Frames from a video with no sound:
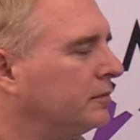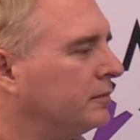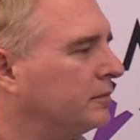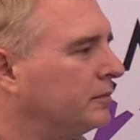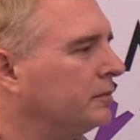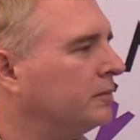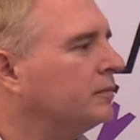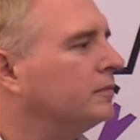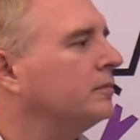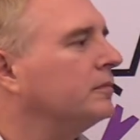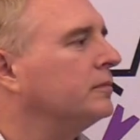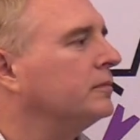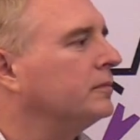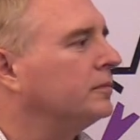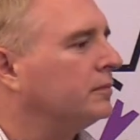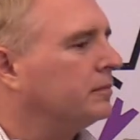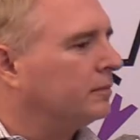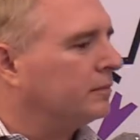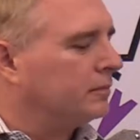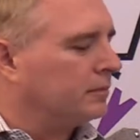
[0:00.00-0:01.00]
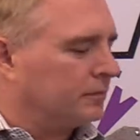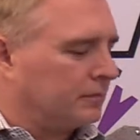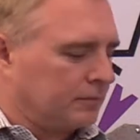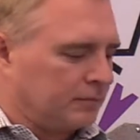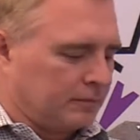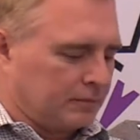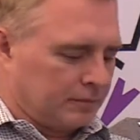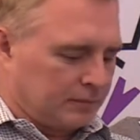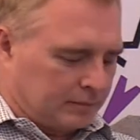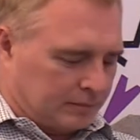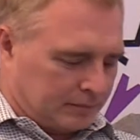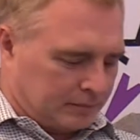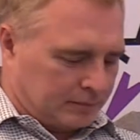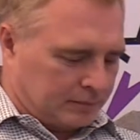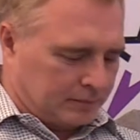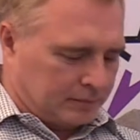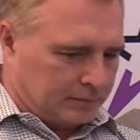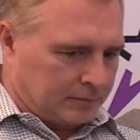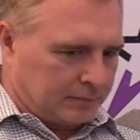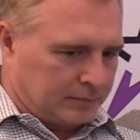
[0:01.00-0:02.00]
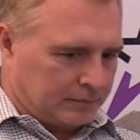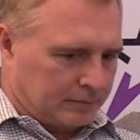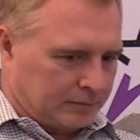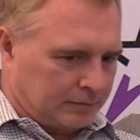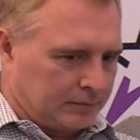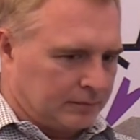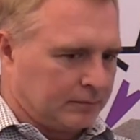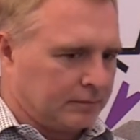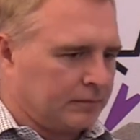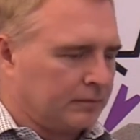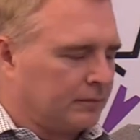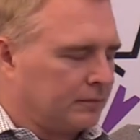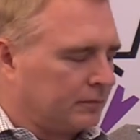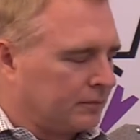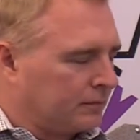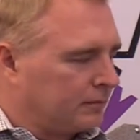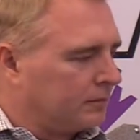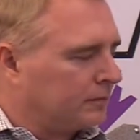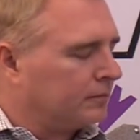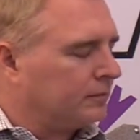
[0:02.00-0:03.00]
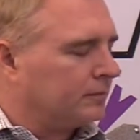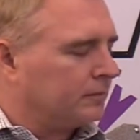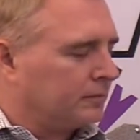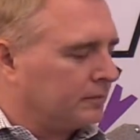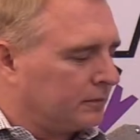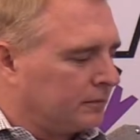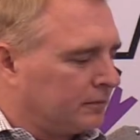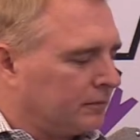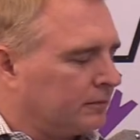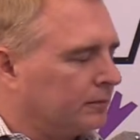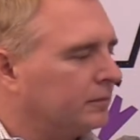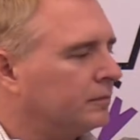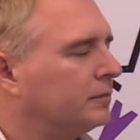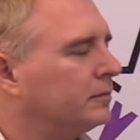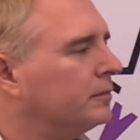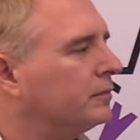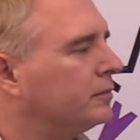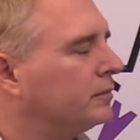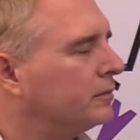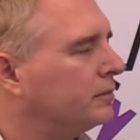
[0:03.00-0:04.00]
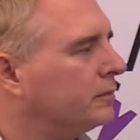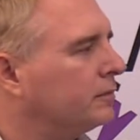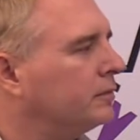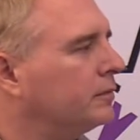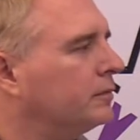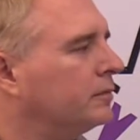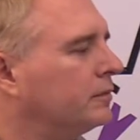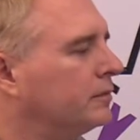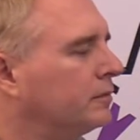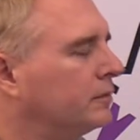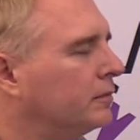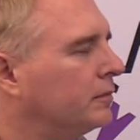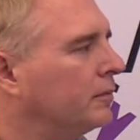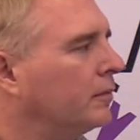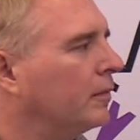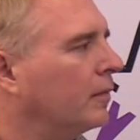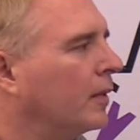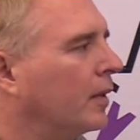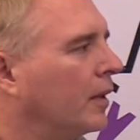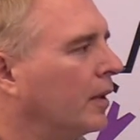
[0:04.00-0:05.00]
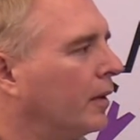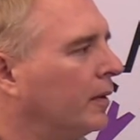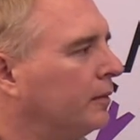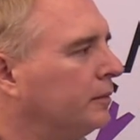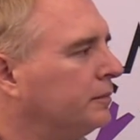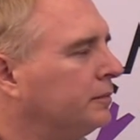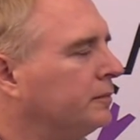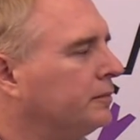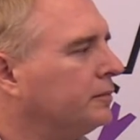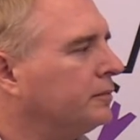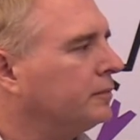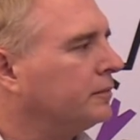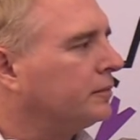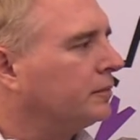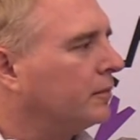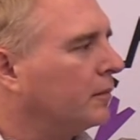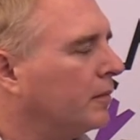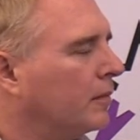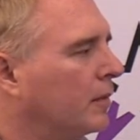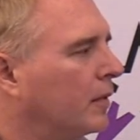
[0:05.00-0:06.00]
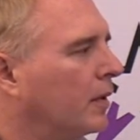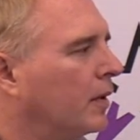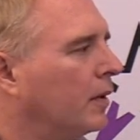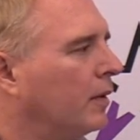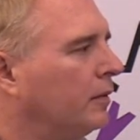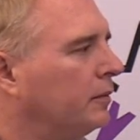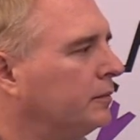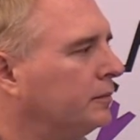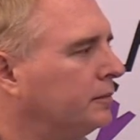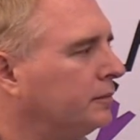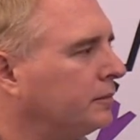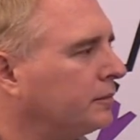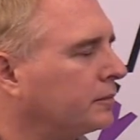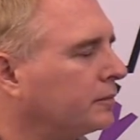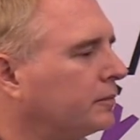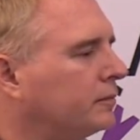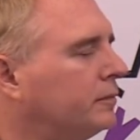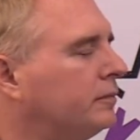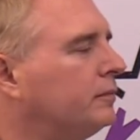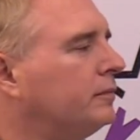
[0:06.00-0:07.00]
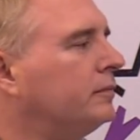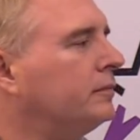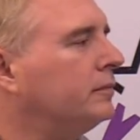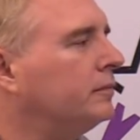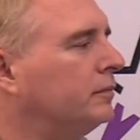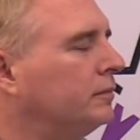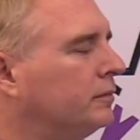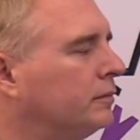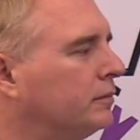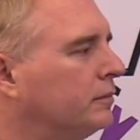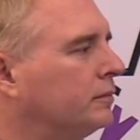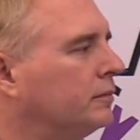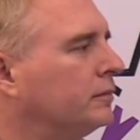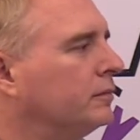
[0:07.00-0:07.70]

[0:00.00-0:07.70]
(not speaking)